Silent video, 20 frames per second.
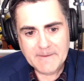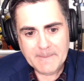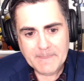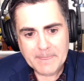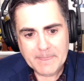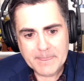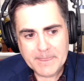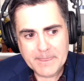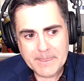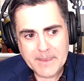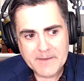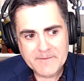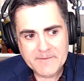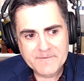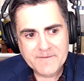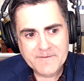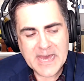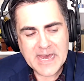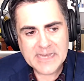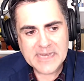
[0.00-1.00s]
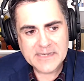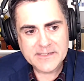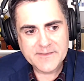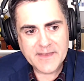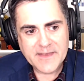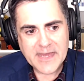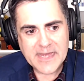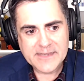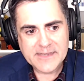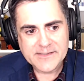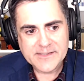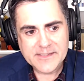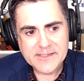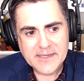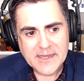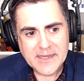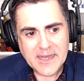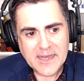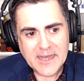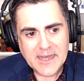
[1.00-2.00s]
the fact that
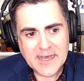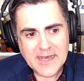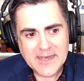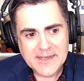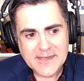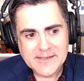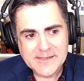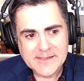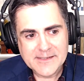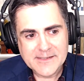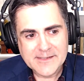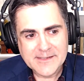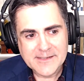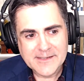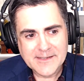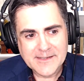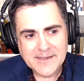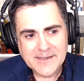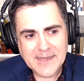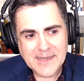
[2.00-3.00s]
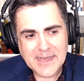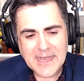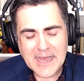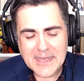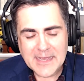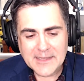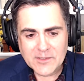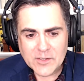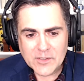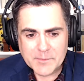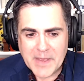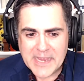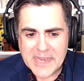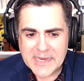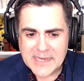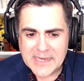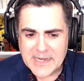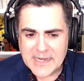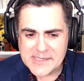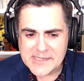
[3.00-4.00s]
I look back and
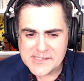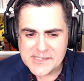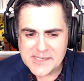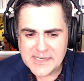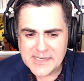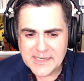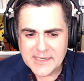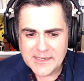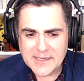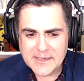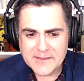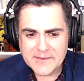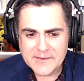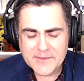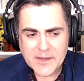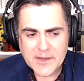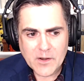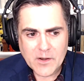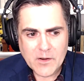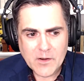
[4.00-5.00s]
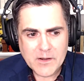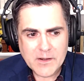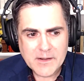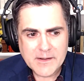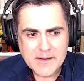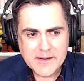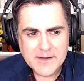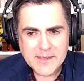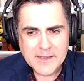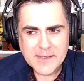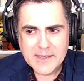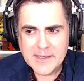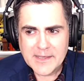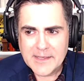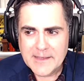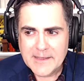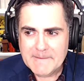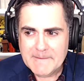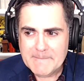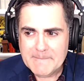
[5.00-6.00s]
I see there are
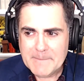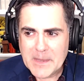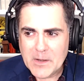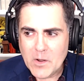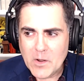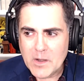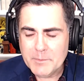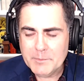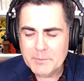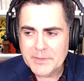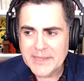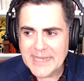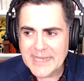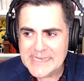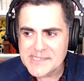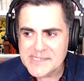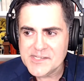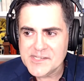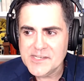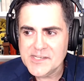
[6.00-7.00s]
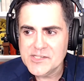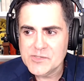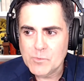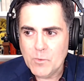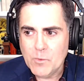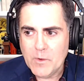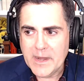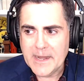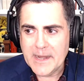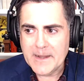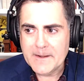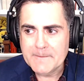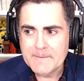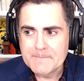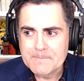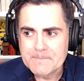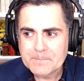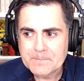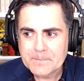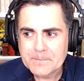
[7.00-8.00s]
places where
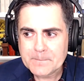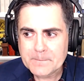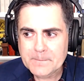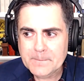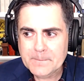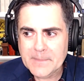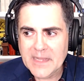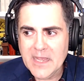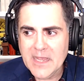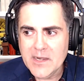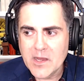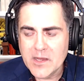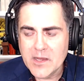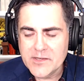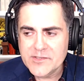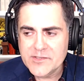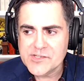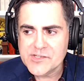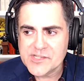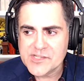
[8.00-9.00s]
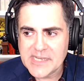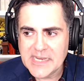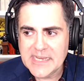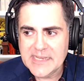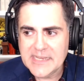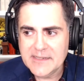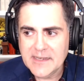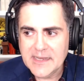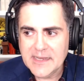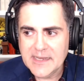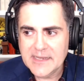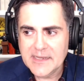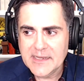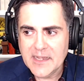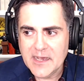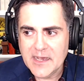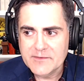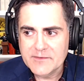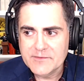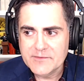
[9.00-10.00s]
an understanding
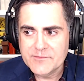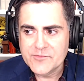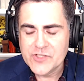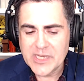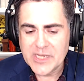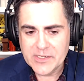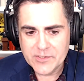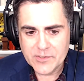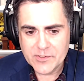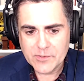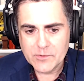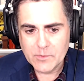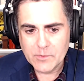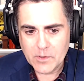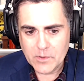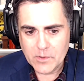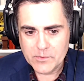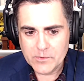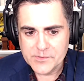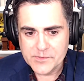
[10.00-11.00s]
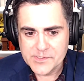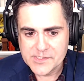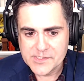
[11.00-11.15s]
of gender roles